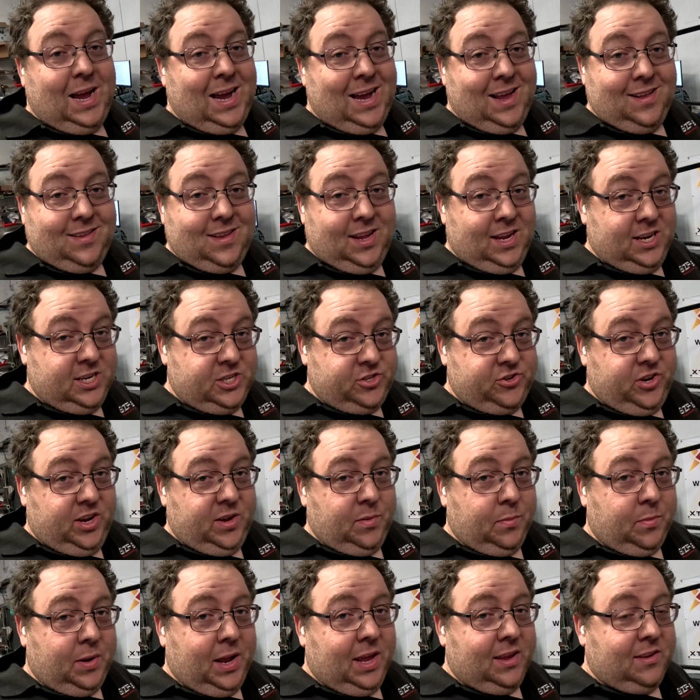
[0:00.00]
at
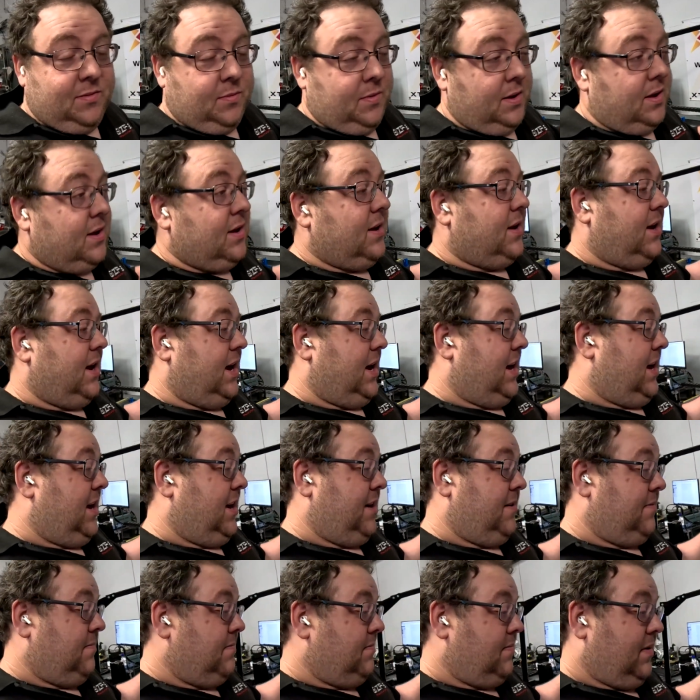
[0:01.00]
Extreme Plasma.
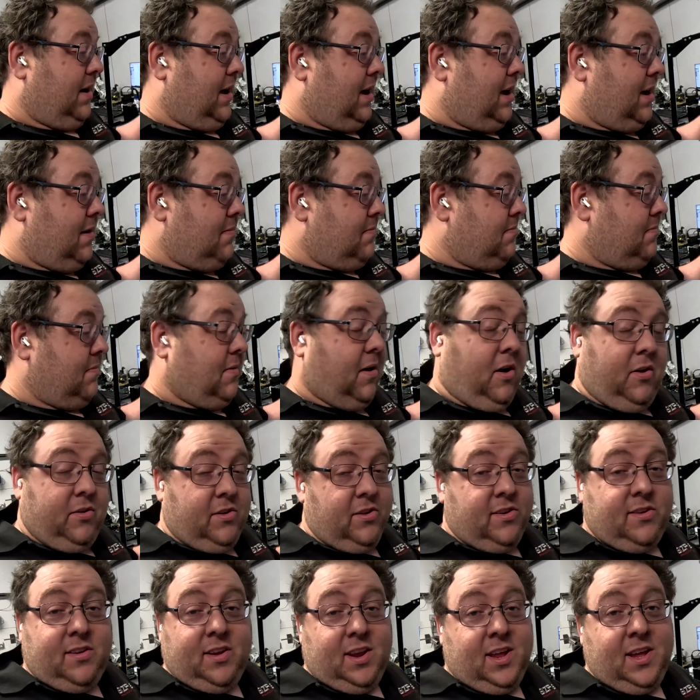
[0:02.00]
I'm
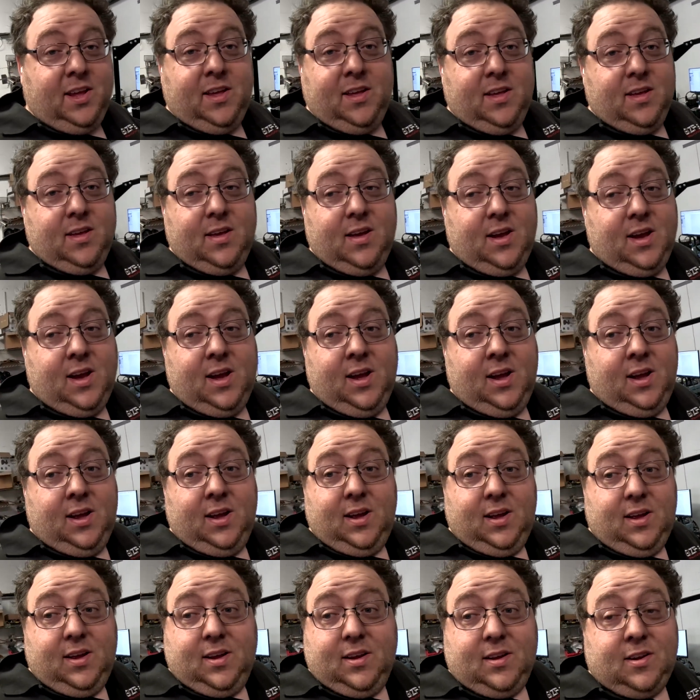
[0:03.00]
honestly
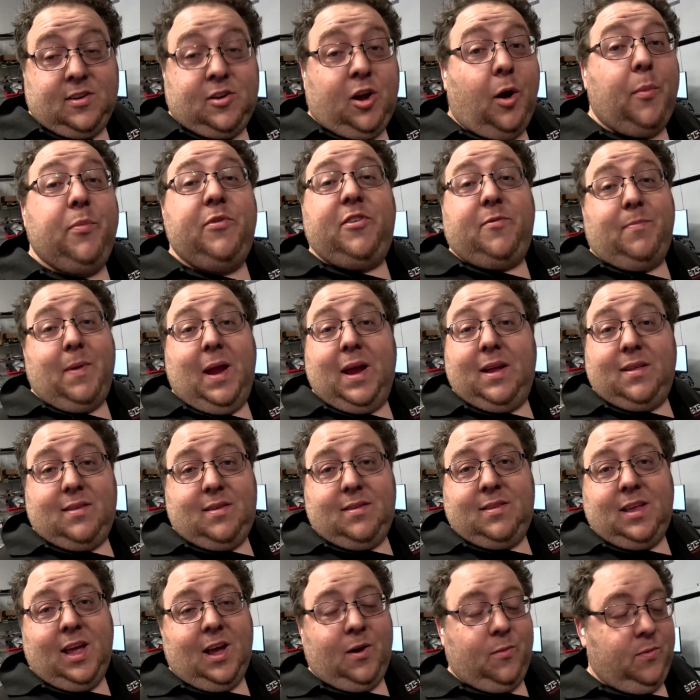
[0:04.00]

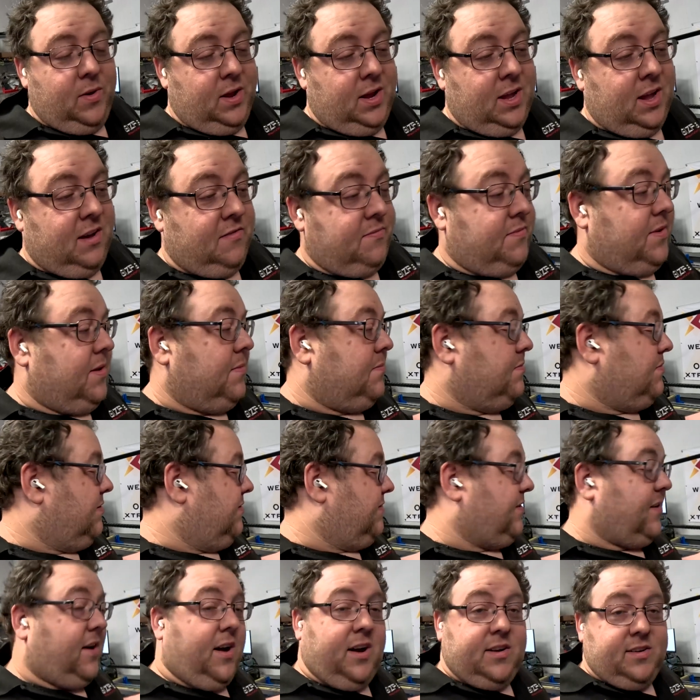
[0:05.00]
gobsmacked that we have been
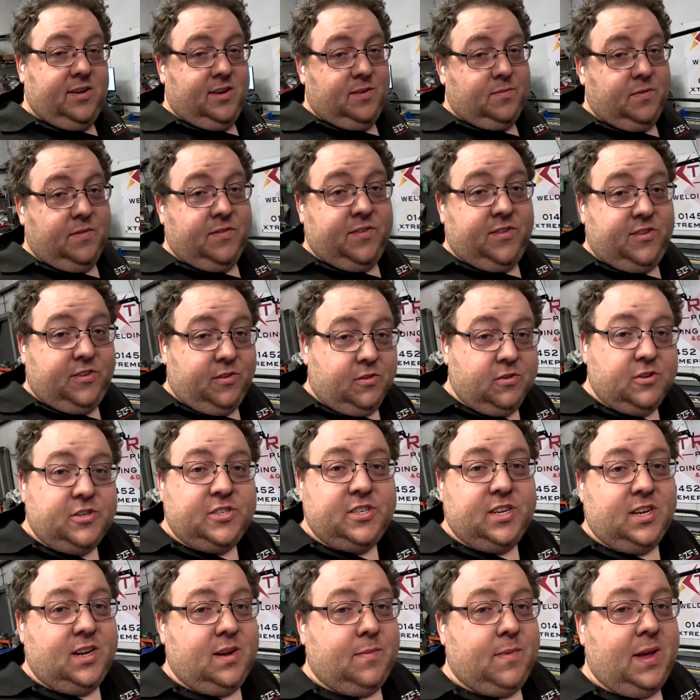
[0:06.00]
provided with
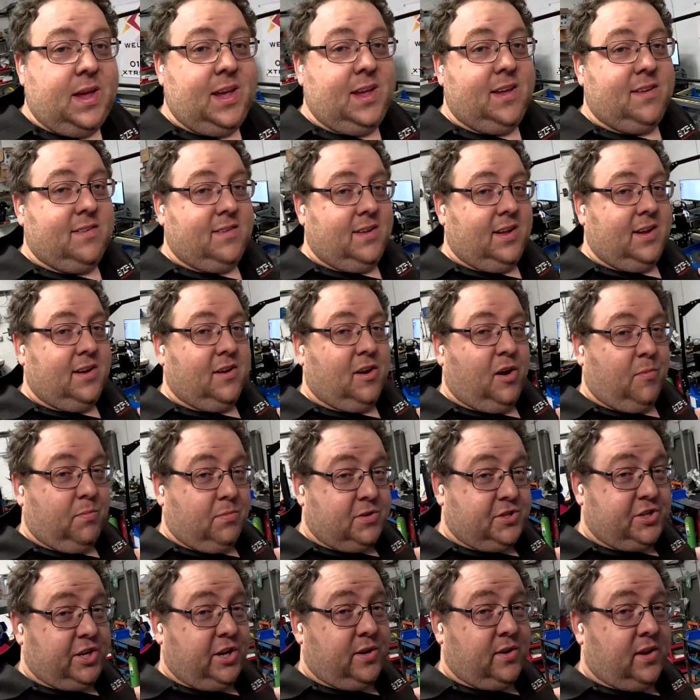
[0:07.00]
such an amazing
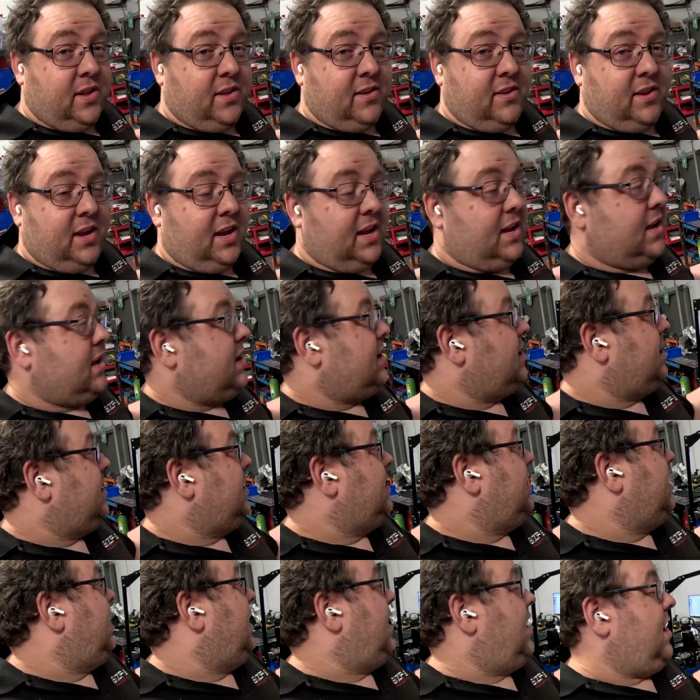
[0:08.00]
opportunity
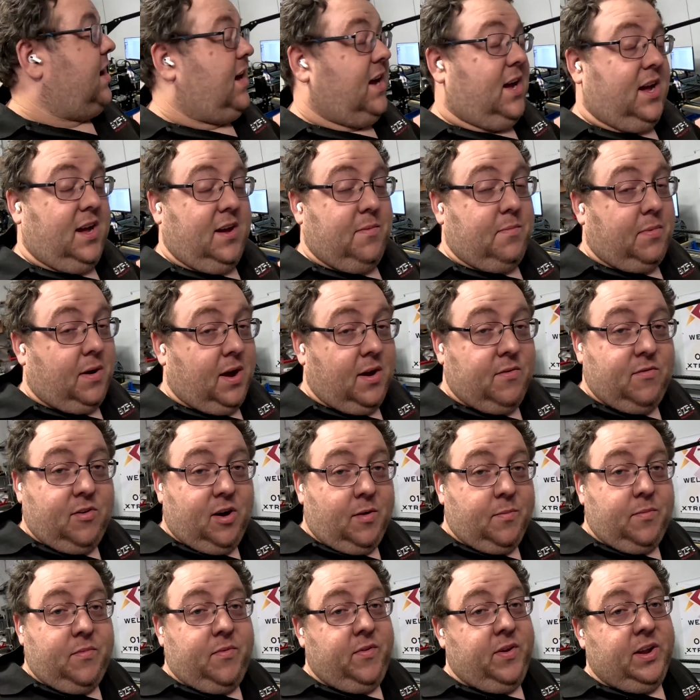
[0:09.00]
by
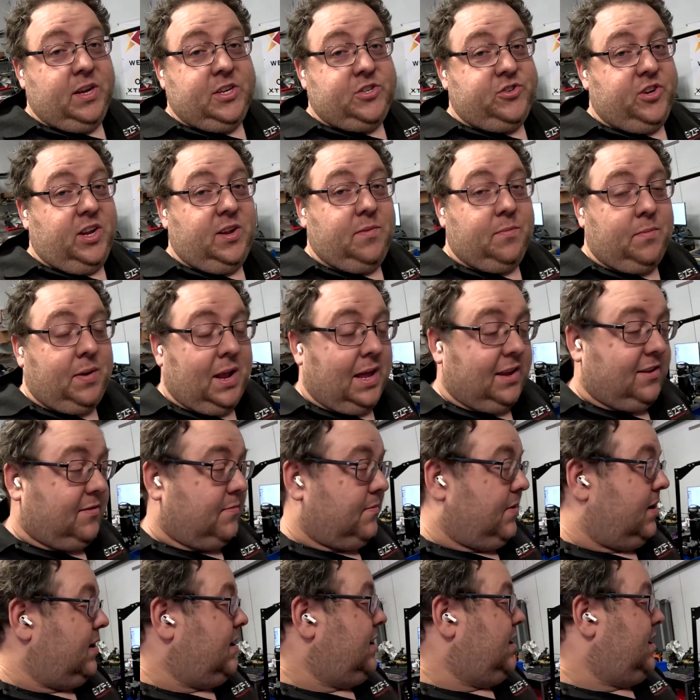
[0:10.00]
Rob at Extreme
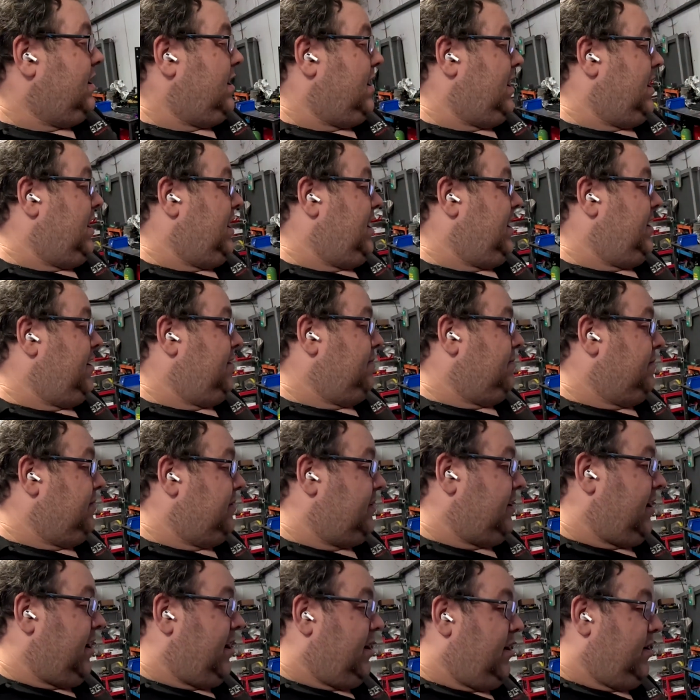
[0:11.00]
Plasma.
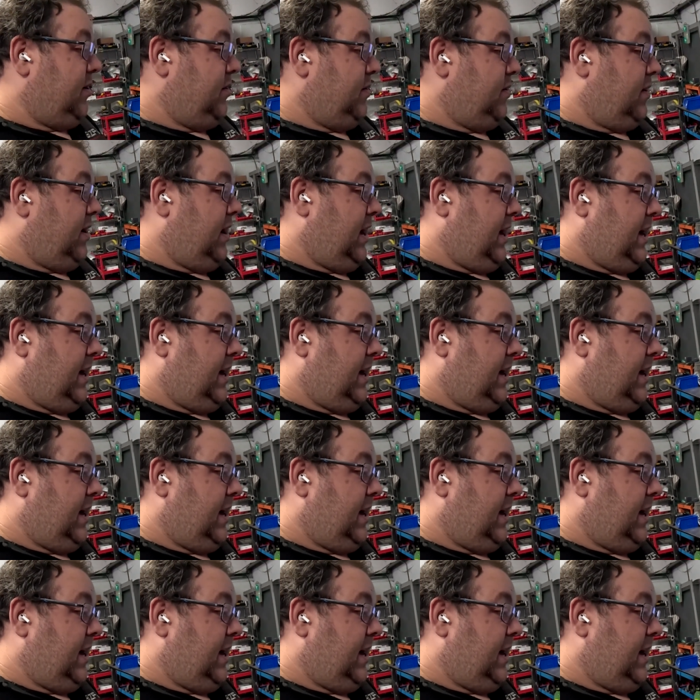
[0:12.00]
Obviously